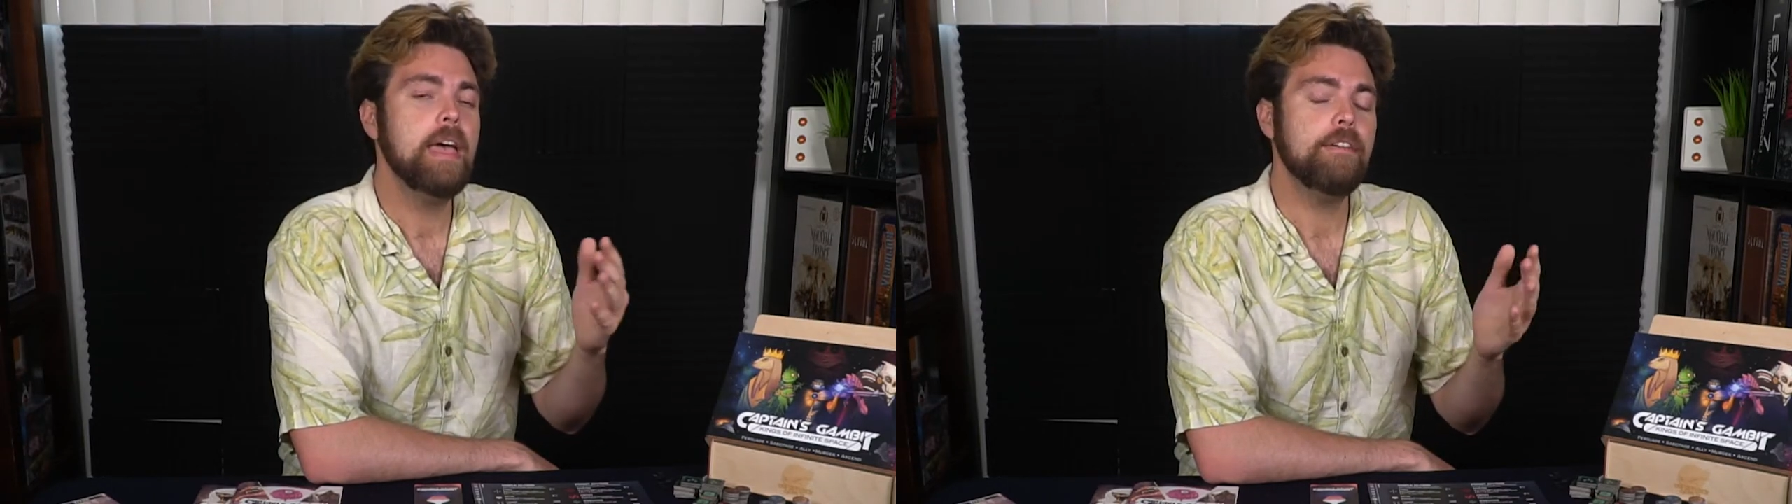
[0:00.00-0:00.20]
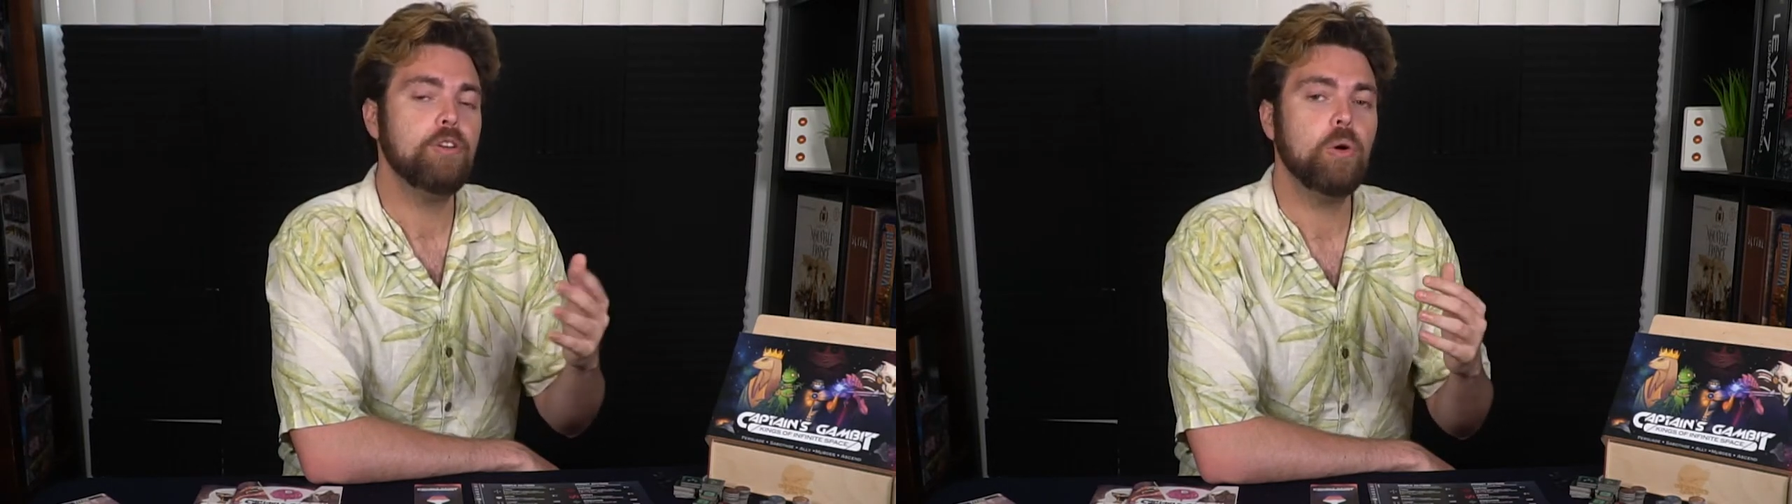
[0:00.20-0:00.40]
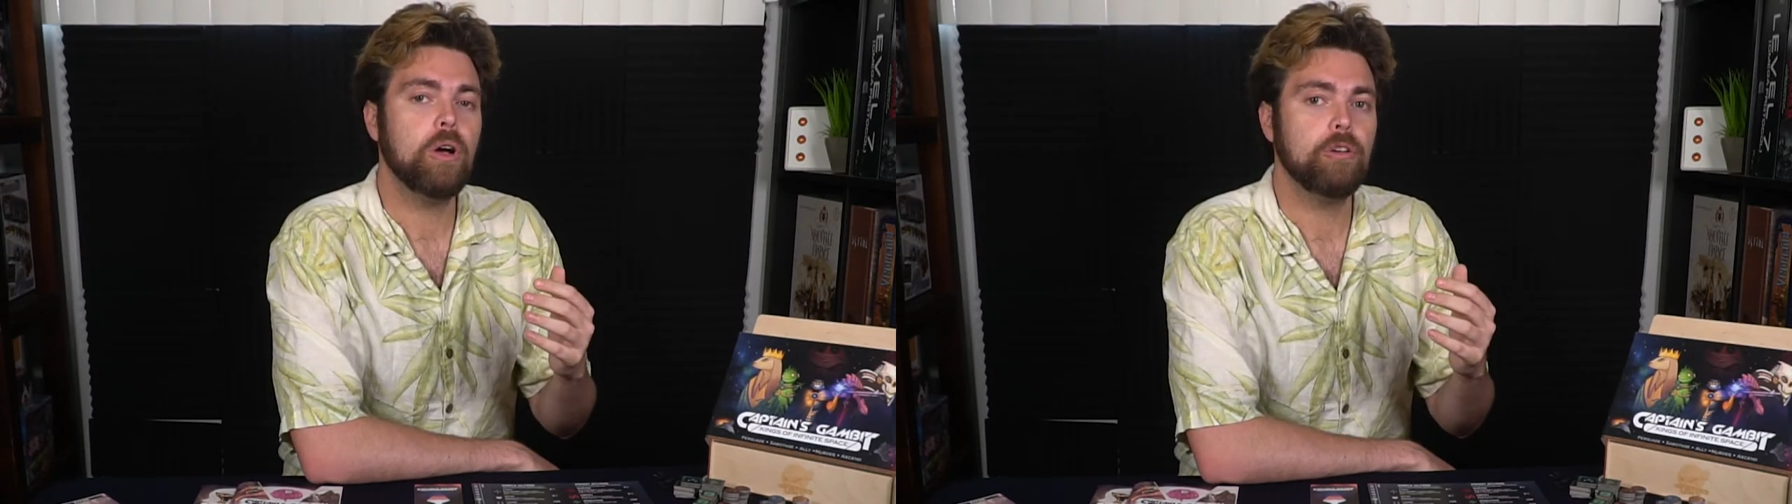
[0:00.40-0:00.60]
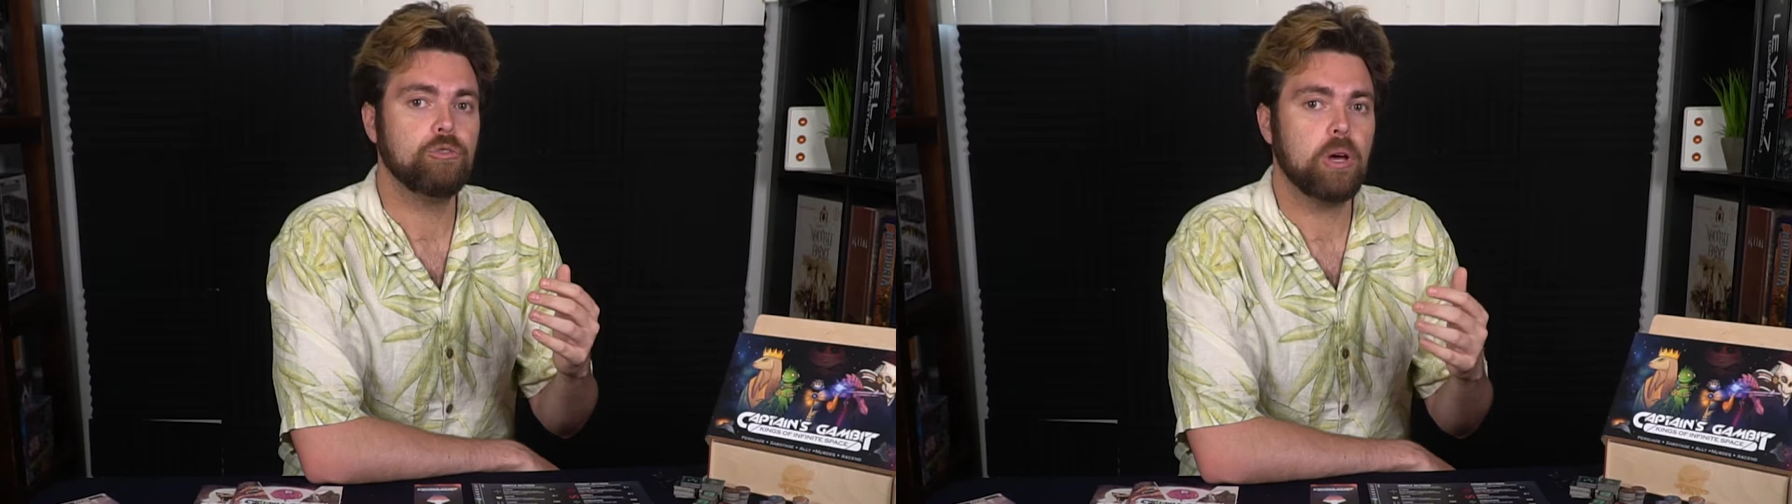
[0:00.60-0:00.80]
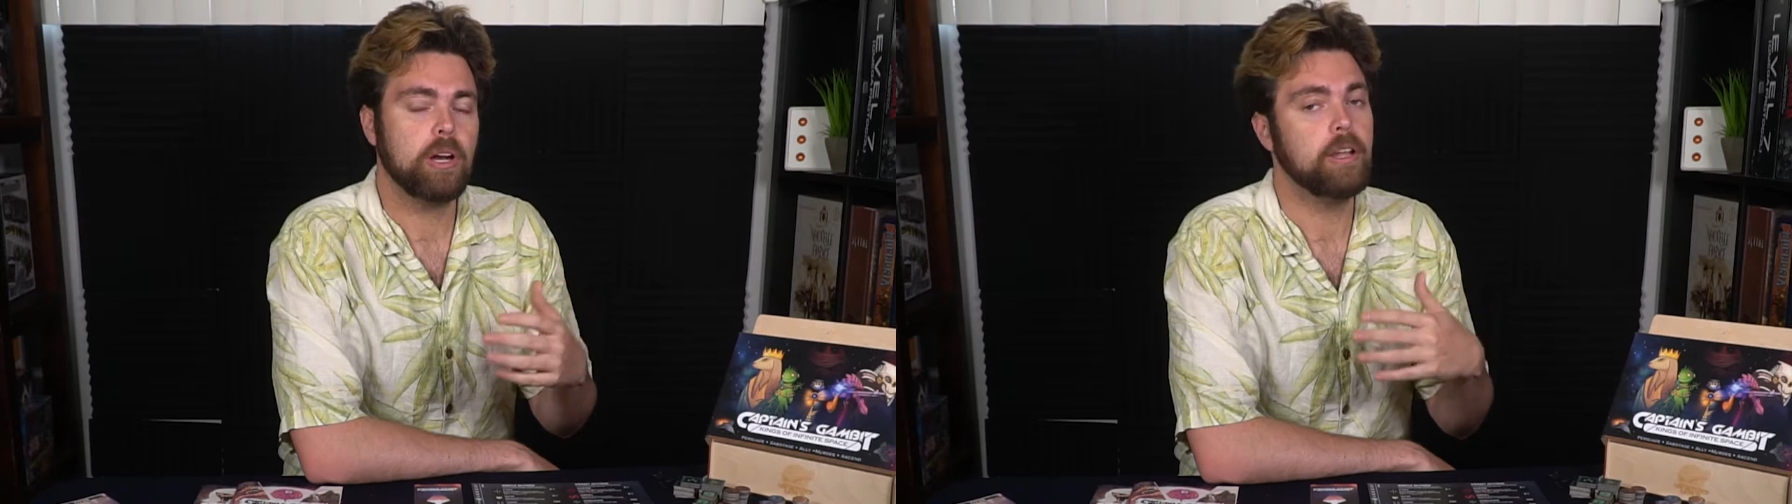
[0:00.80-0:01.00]
If no one calls
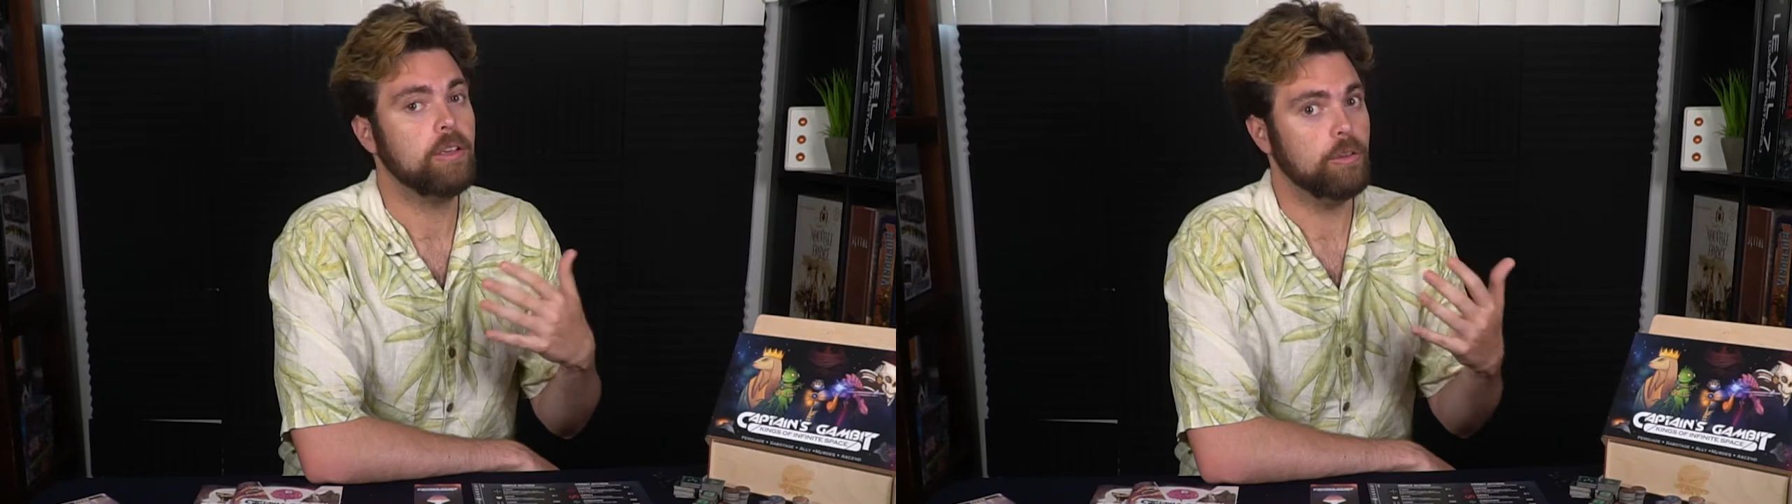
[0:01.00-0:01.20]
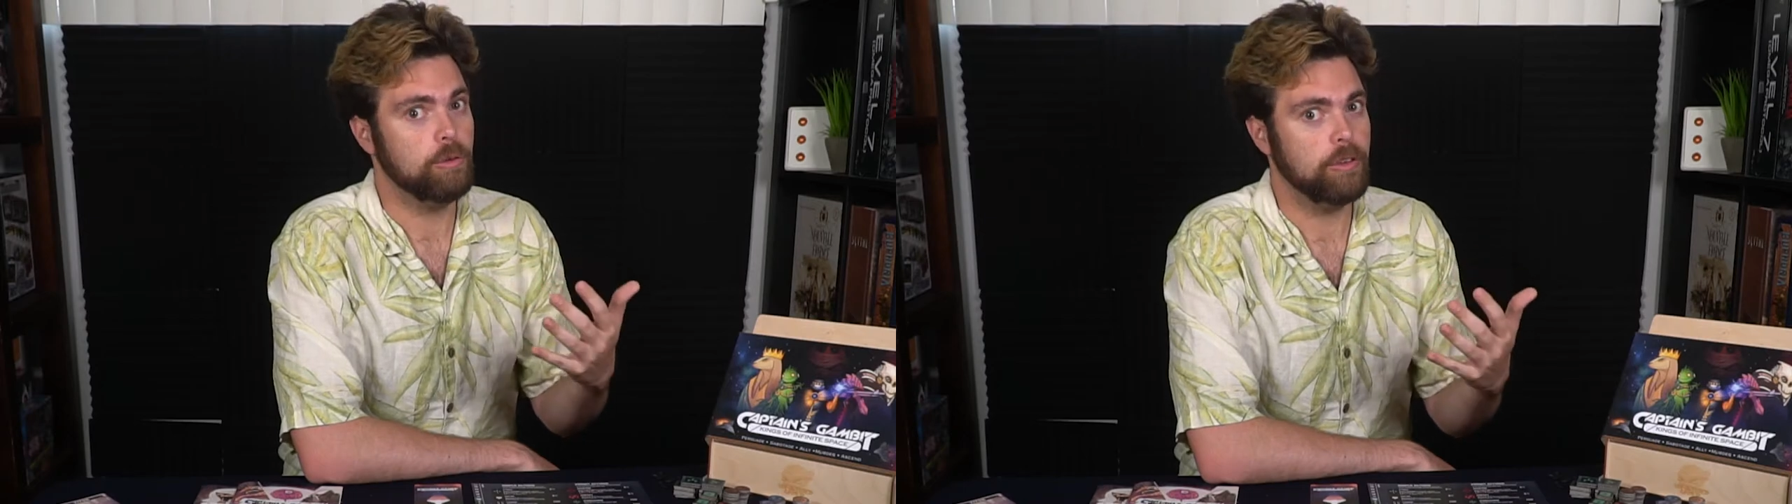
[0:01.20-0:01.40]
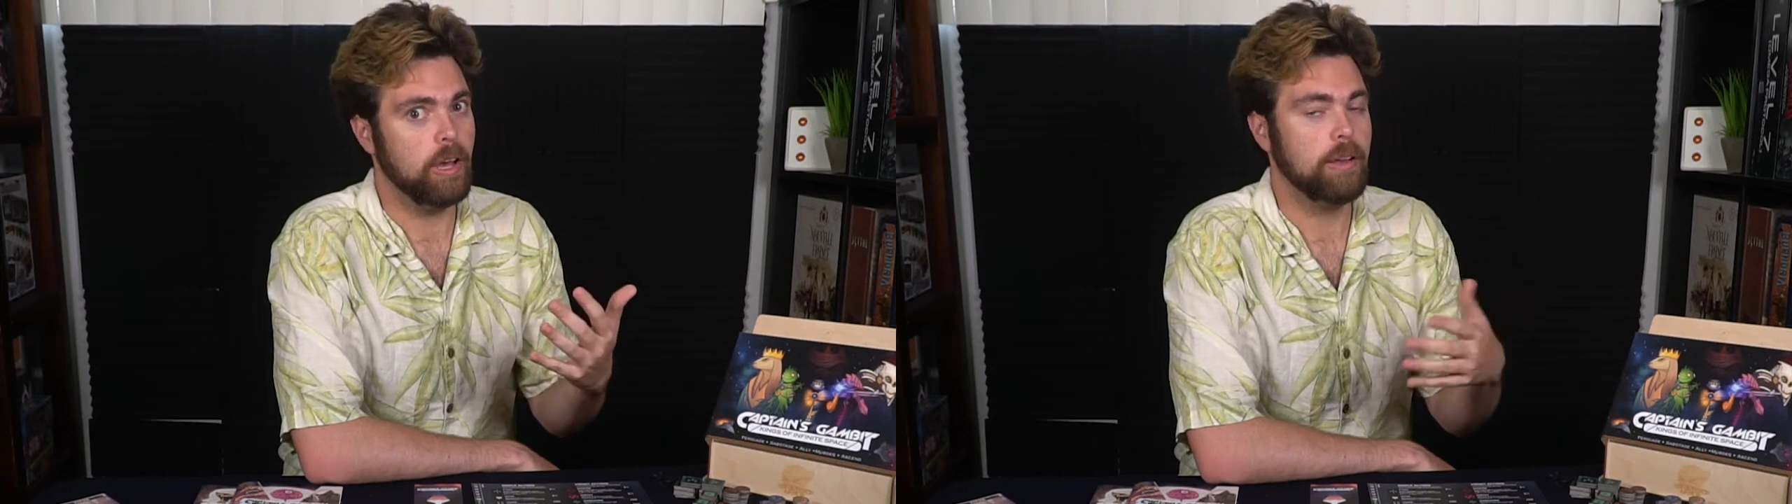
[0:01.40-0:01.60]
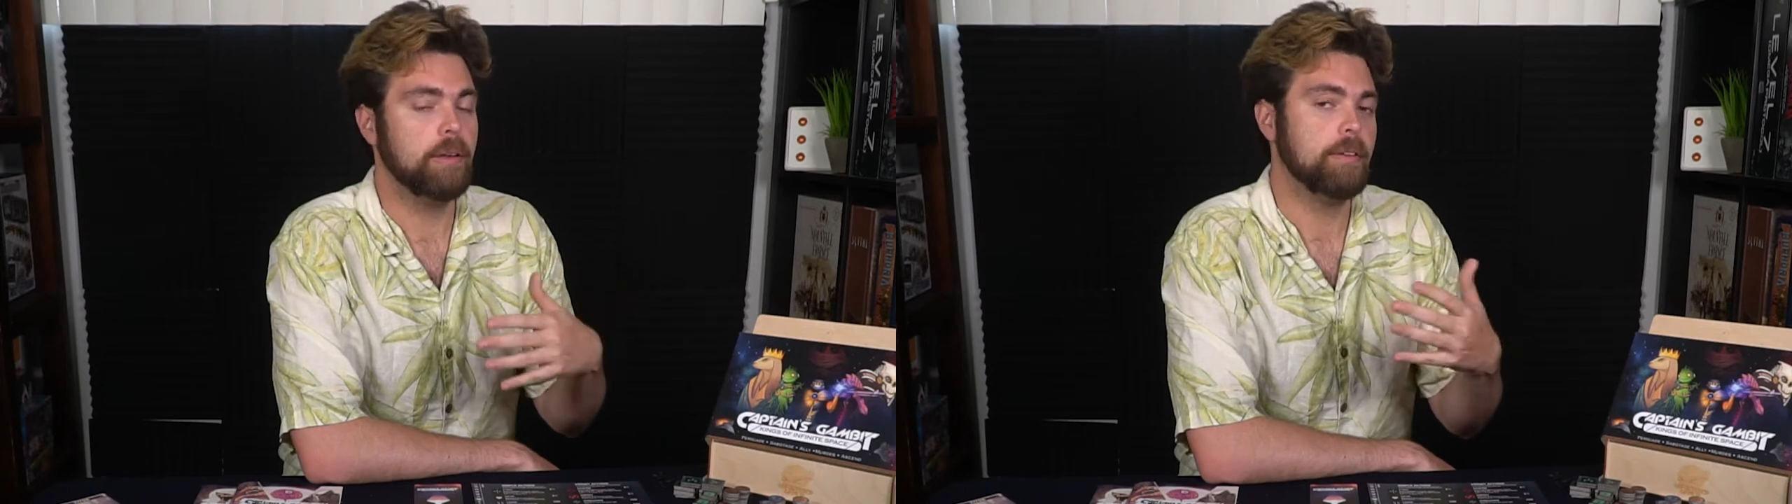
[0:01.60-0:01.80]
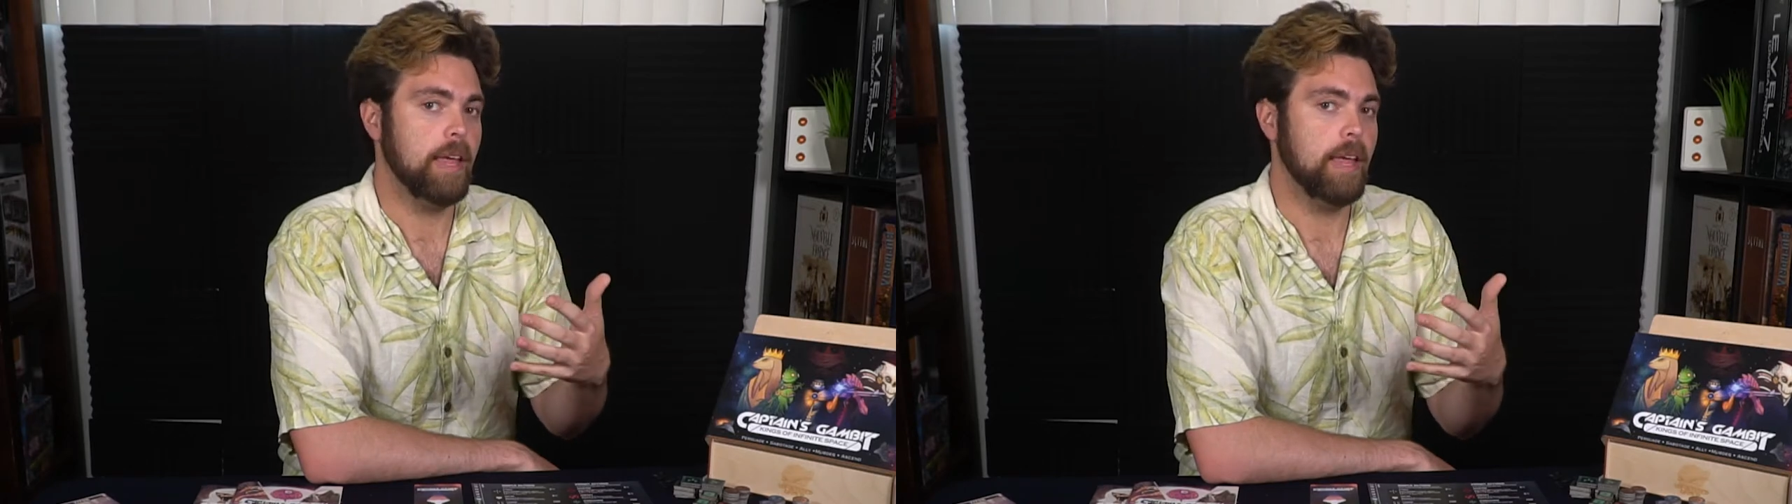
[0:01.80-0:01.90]
you out on it, you're done,